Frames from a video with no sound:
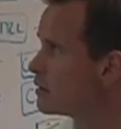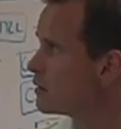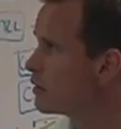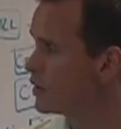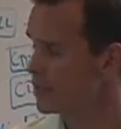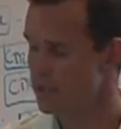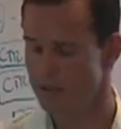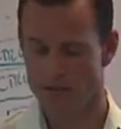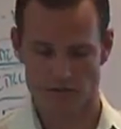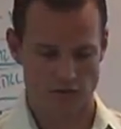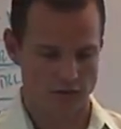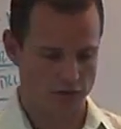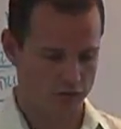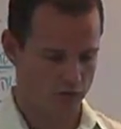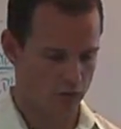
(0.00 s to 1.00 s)
Or you can use
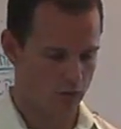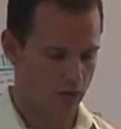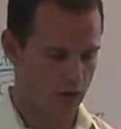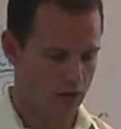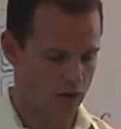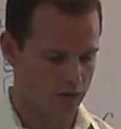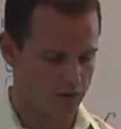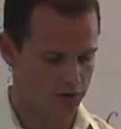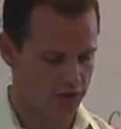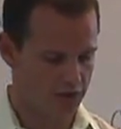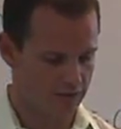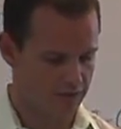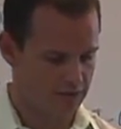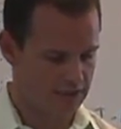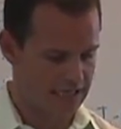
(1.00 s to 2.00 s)
Control Alt
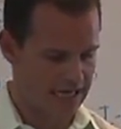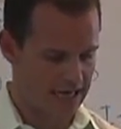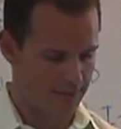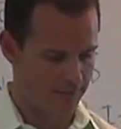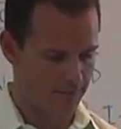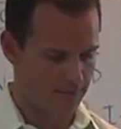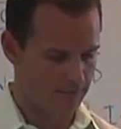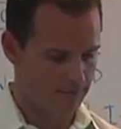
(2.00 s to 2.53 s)
Shift Tab.